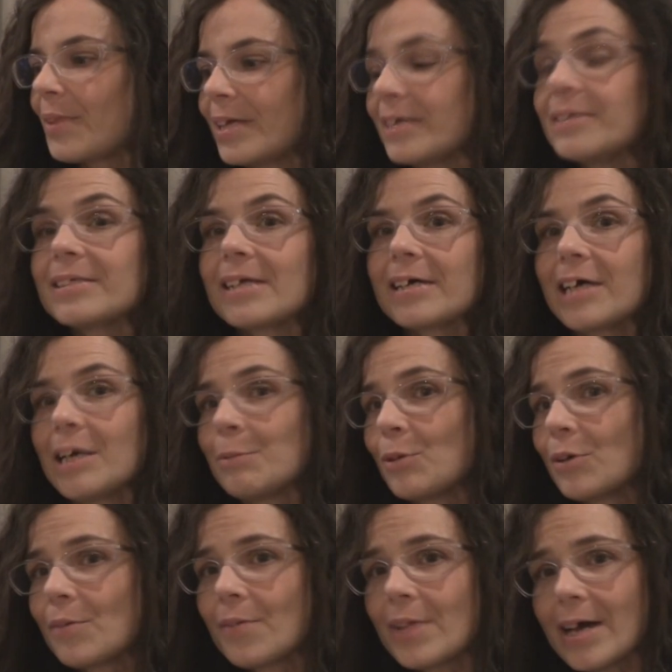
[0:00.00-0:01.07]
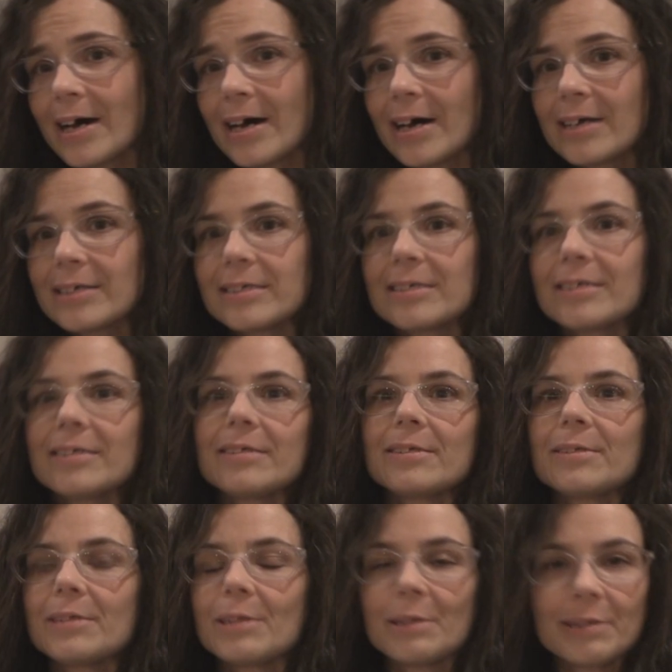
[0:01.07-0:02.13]
things that came out of that,
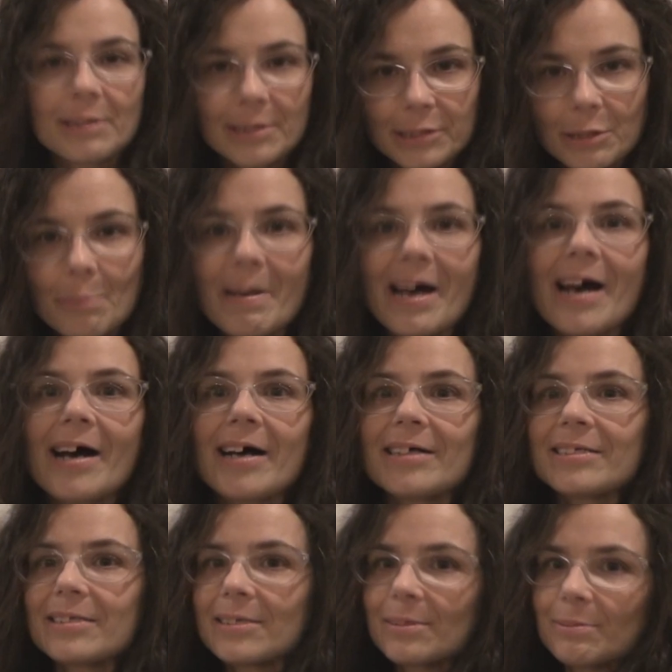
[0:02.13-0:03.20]
like the mask.